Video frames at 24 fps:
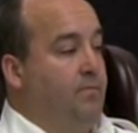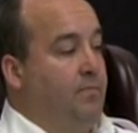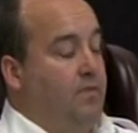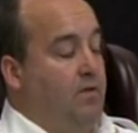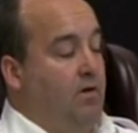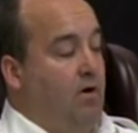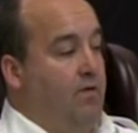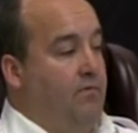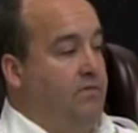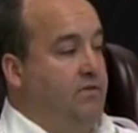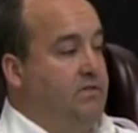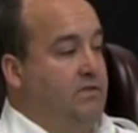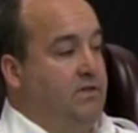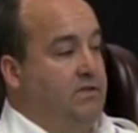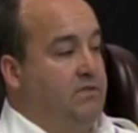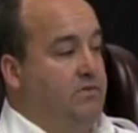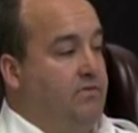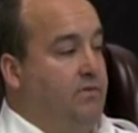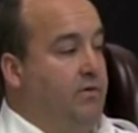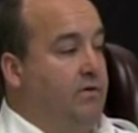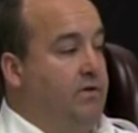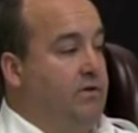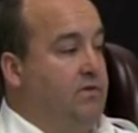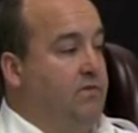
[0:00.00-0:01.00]
obviously it's
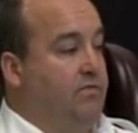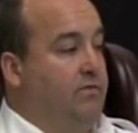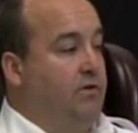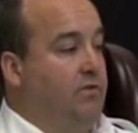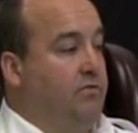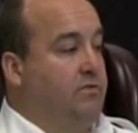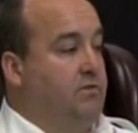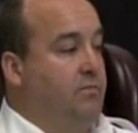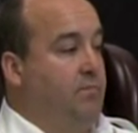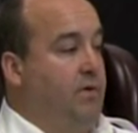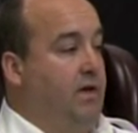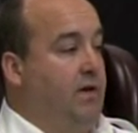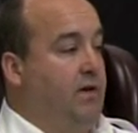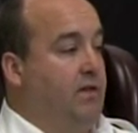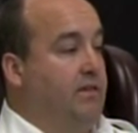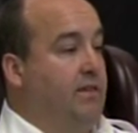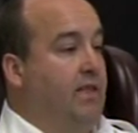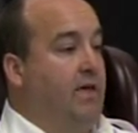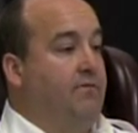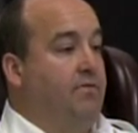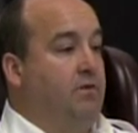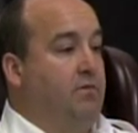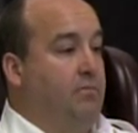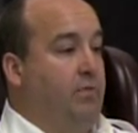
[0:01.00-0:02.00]
very difficult to make
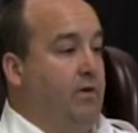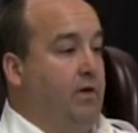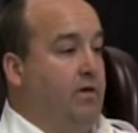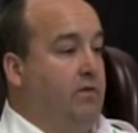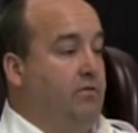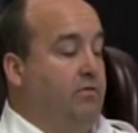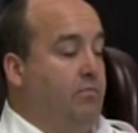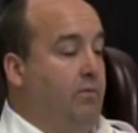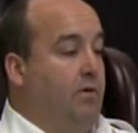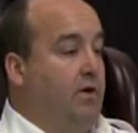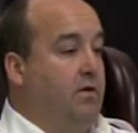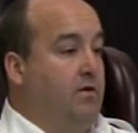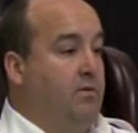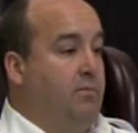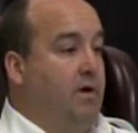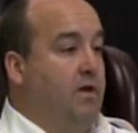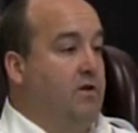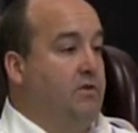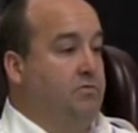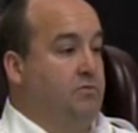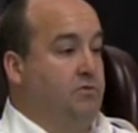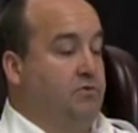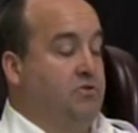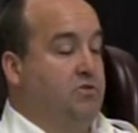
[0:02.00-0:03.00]
11 bays. Why you might
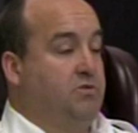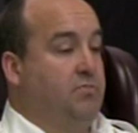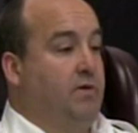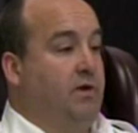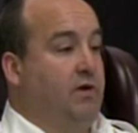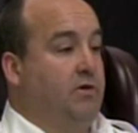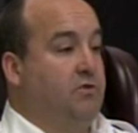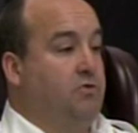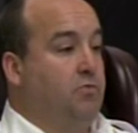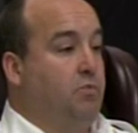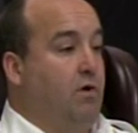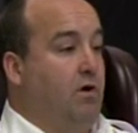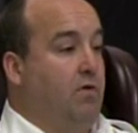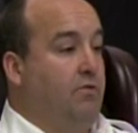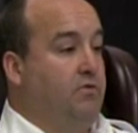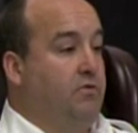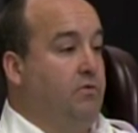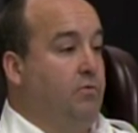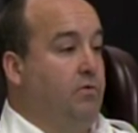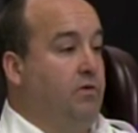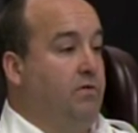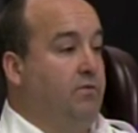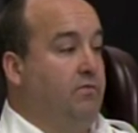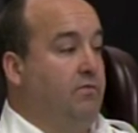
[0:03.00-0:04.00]
as well just make a 12.
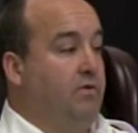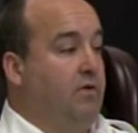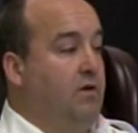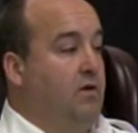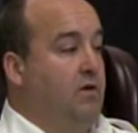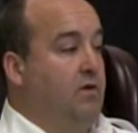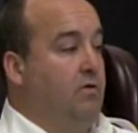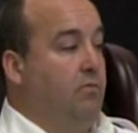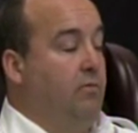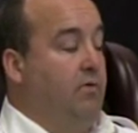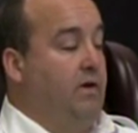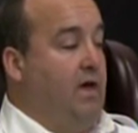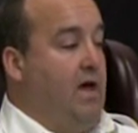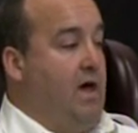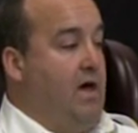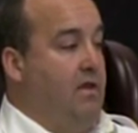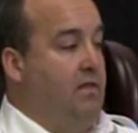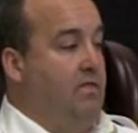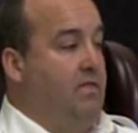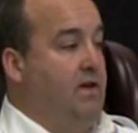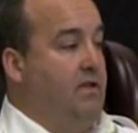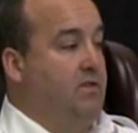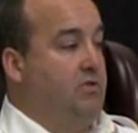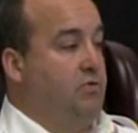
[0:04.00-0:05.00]
So we
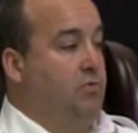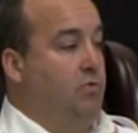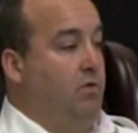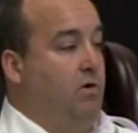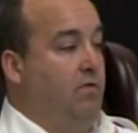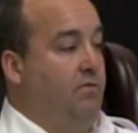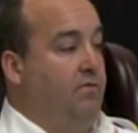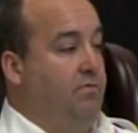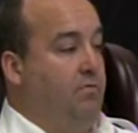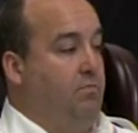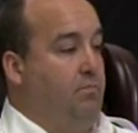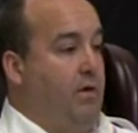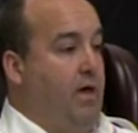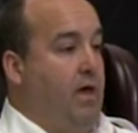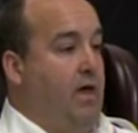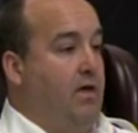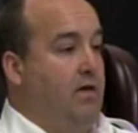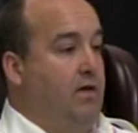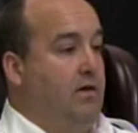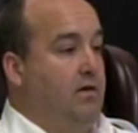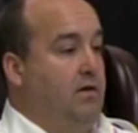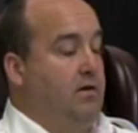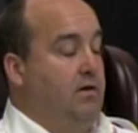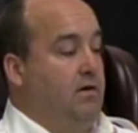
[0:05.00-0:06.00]
added that 12th
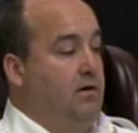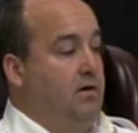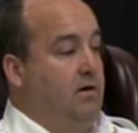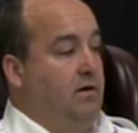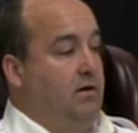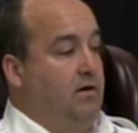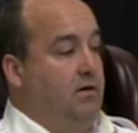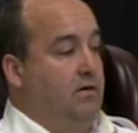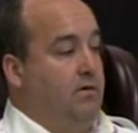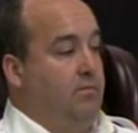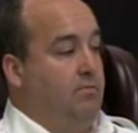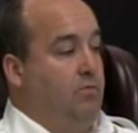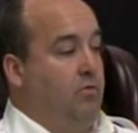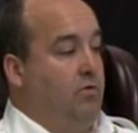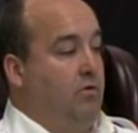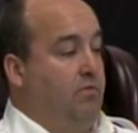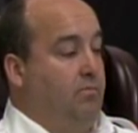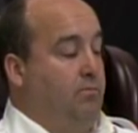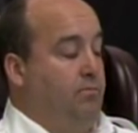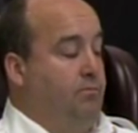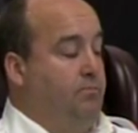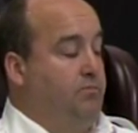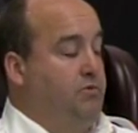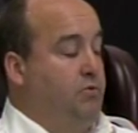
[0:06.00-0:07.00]
bay or
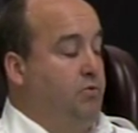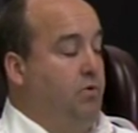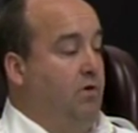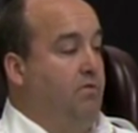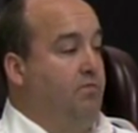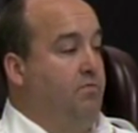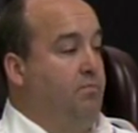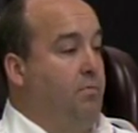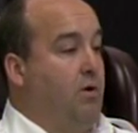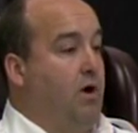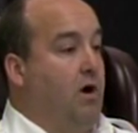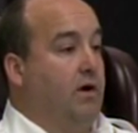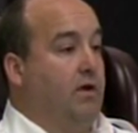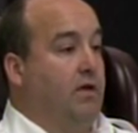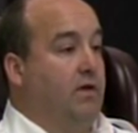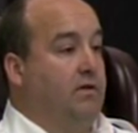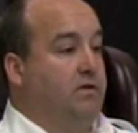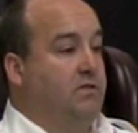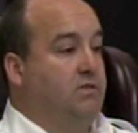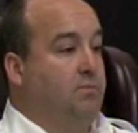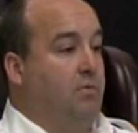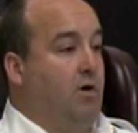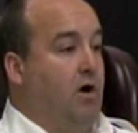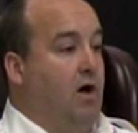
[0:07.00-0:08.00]
12th parking
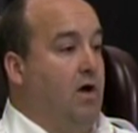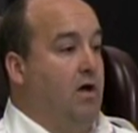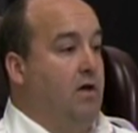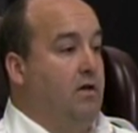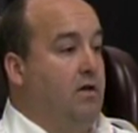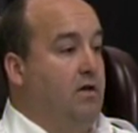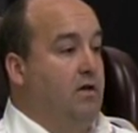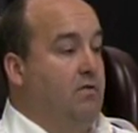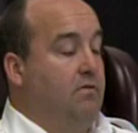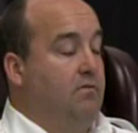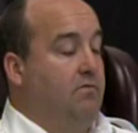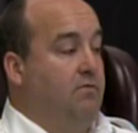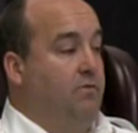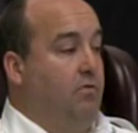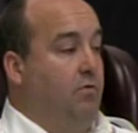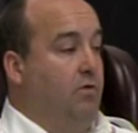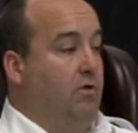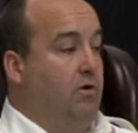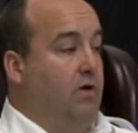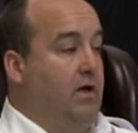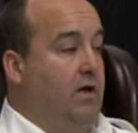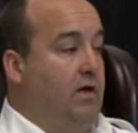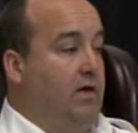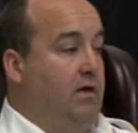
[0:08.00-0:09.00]
spot
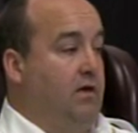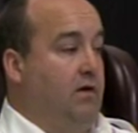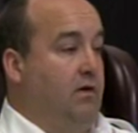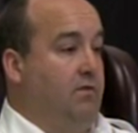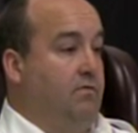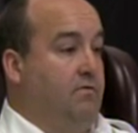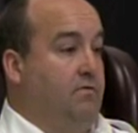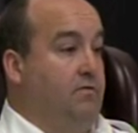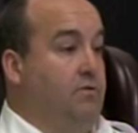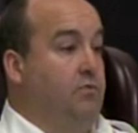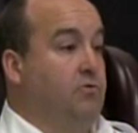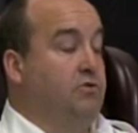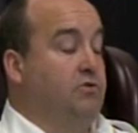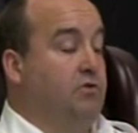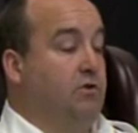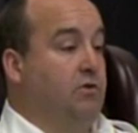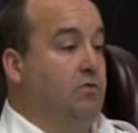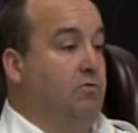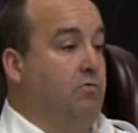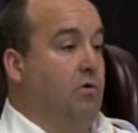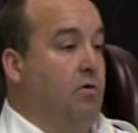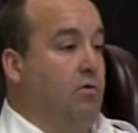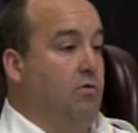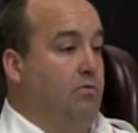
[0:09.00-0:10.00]
for a future
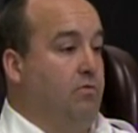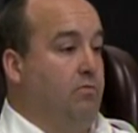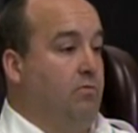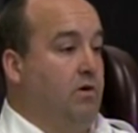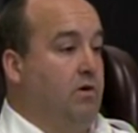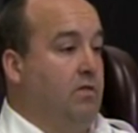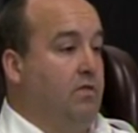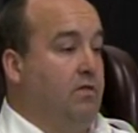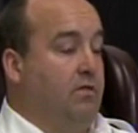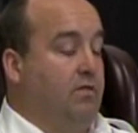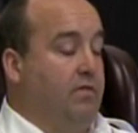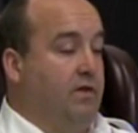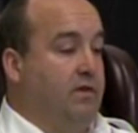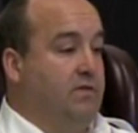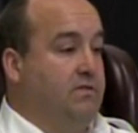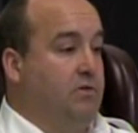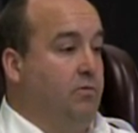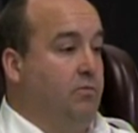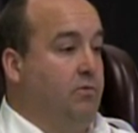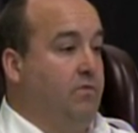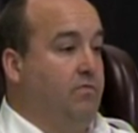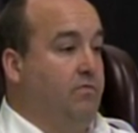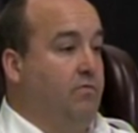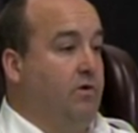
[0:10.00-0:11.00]
growth. One of the things that
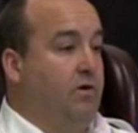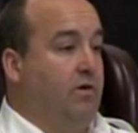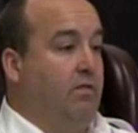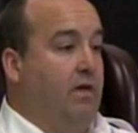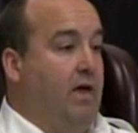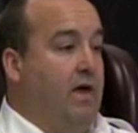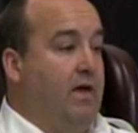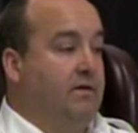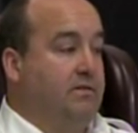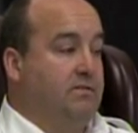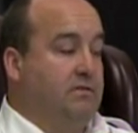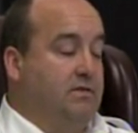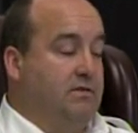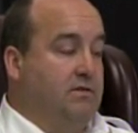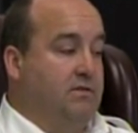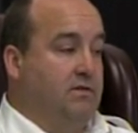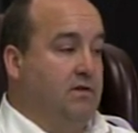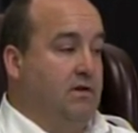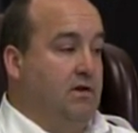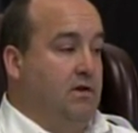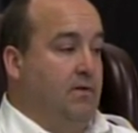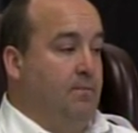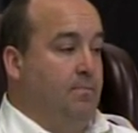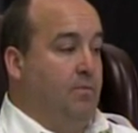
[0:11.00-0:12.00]
we've realized is
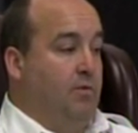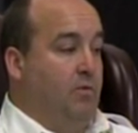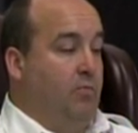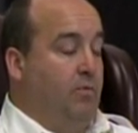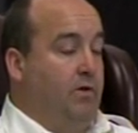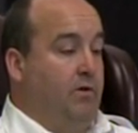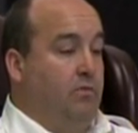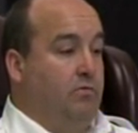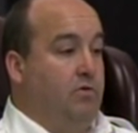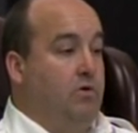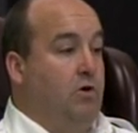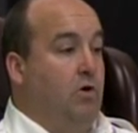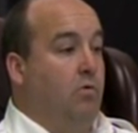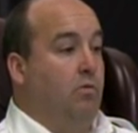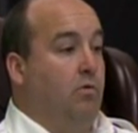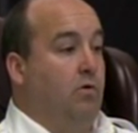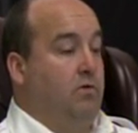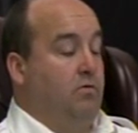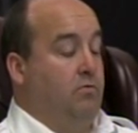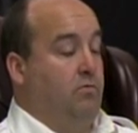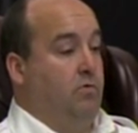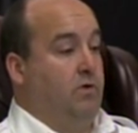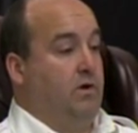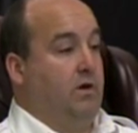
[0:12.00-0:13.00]
we don't know
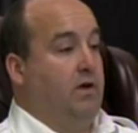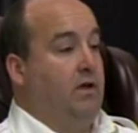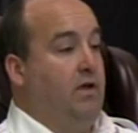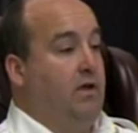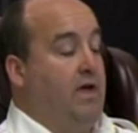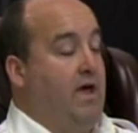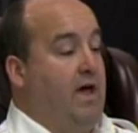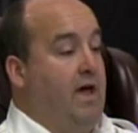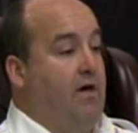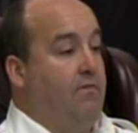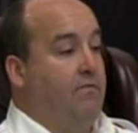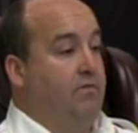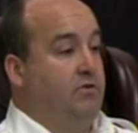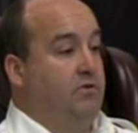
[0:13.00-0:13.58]
what we're going to have in